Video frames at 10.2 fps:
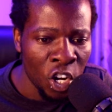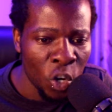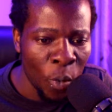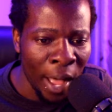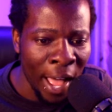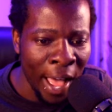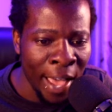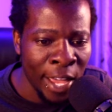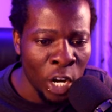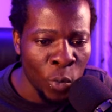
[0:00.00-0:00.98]
lower
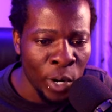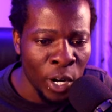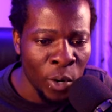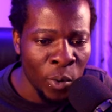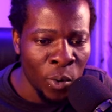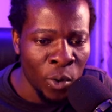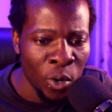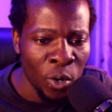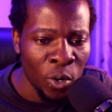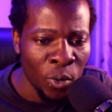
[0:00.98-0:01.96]
high, lower low,
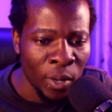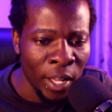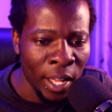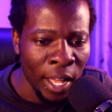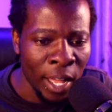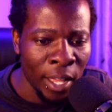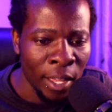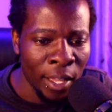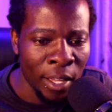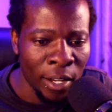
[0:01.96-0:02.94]
lower high,
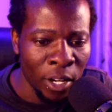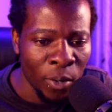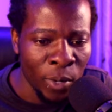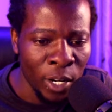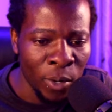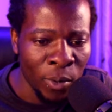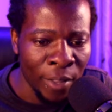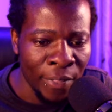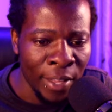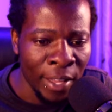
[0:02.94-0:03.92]
and lower low
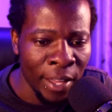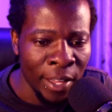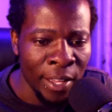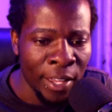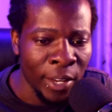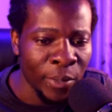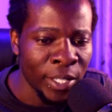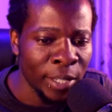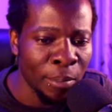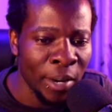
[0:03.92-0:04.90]
right there. And we
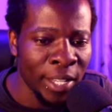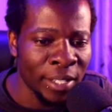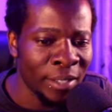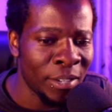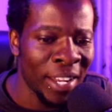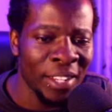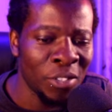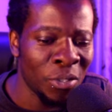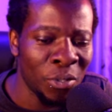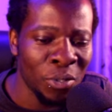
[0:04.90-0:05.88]
see price trying
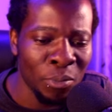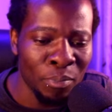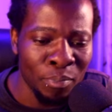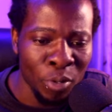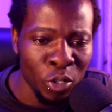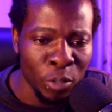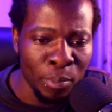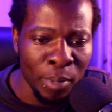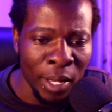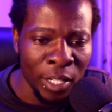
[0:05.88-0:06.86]
to push
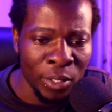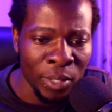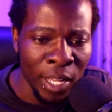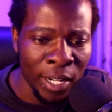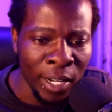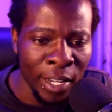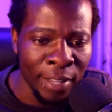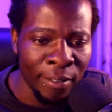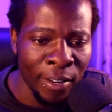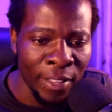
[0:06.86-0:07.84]
back to that
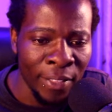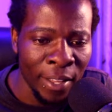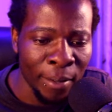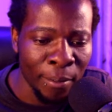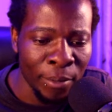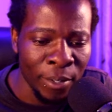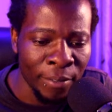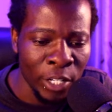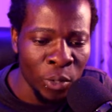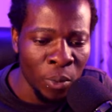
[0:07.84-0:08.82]
level right there. You
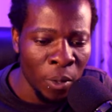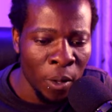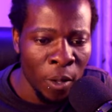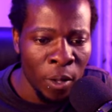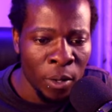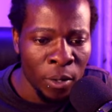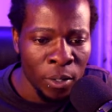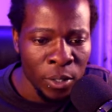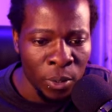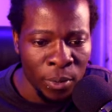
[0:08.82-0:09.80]
never know.
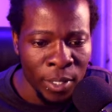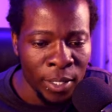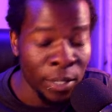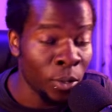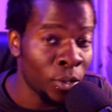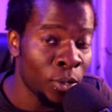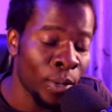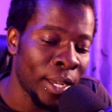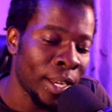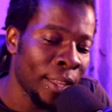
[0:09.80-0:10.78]
So this is also
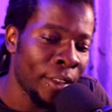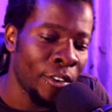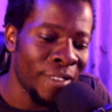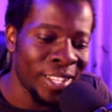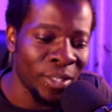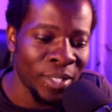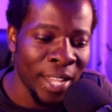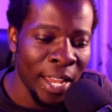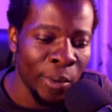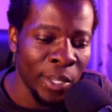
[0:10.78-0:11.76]
another reversal
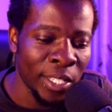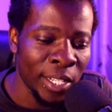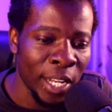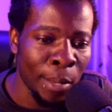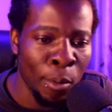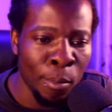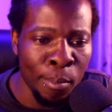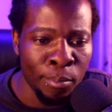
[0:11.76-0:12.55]
sign, which is a double